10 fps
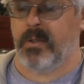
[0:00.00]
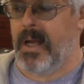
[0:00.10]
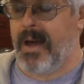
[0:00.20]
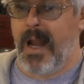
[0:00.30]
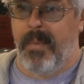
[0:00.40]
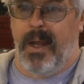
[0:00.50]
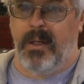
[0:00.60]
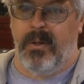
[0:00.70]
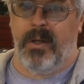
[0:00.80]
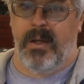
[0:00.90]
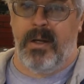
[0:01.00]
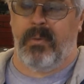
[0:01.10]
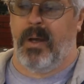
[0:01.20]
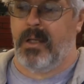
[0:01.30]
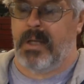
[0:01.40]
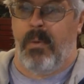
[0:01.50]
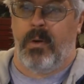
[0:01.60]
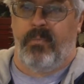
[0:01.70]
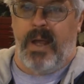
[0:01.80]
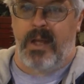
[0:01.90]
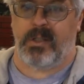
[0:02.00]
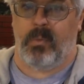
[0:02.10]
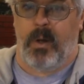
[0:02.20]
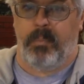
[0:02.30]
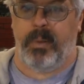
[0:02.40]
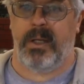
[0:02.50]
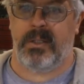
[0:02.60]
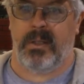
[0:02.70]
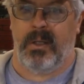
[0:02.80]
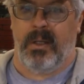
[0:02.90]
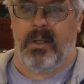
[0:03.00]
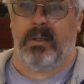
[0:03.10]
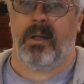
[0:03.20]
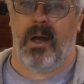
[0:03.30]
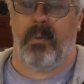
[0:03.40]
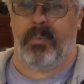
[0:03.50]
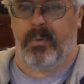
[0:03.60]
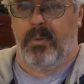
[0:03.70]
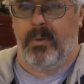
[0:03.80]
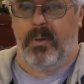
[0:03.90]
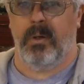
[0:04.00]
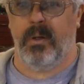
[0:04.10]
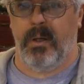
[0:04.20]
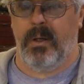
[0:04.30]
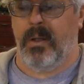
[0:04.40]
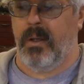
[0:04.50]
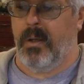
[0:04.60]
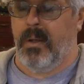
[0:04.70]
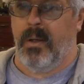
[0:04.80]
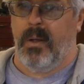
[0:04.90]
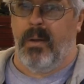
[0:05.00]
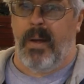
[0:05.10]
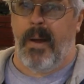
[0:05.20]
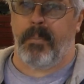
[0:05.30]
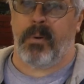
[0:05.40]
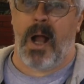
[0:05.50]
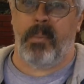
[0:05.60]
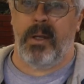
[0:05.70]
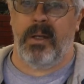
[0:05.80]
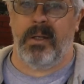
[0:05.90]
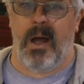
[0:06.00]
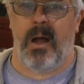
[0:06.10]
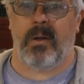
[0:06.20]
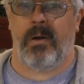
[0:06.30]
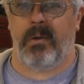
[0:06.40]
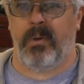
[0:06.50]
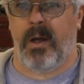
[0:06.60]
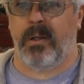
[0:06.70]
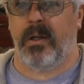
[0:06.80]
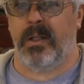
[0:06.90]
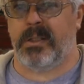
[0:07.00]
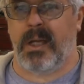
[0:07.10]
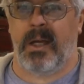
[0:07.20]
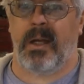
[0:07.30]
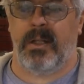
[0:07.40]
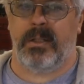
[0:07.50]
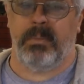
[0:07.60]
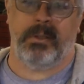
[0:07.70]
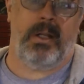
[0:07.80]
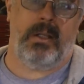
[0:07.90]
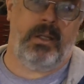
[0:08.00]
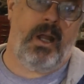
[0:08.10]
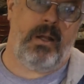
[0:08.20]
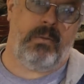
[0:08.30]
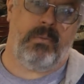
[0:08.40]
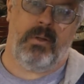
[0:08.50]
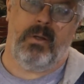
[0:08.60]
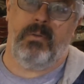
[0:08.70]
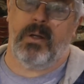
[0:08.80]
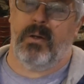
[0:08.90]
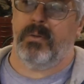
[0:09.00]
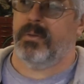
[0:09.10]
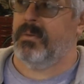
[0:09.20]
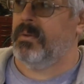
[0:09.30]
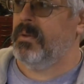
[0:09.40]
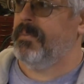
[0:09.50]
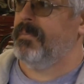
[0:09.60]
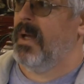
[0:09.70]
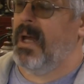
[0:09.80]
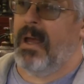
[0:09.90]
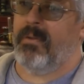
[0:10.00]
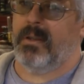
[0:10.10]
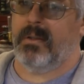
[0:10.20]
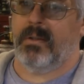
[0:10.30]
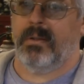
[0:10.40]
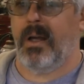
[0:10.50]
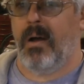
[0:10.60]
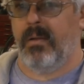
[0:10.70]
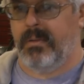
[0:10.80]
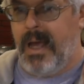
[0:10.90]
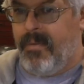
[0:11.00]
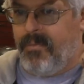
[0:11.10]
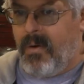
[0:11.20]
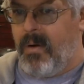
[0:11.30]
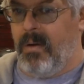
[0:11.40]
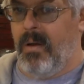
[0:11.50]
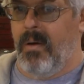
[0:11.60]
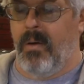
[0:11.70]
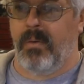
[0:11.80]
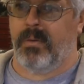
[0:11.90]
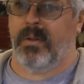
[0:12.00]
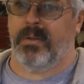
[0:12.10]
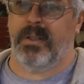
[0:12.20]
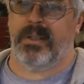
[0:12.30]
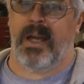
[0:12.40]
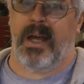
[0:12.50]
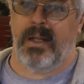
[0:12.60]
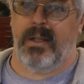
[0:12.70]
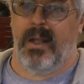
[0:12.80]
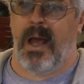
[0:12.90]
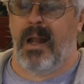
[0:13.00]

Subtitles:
So I got to make a new hood anyway. So I want to fashion a one-piece top hood. I'm probably not going to run hood sides, but then again, who knows? I haven't thought that far along to decide yet.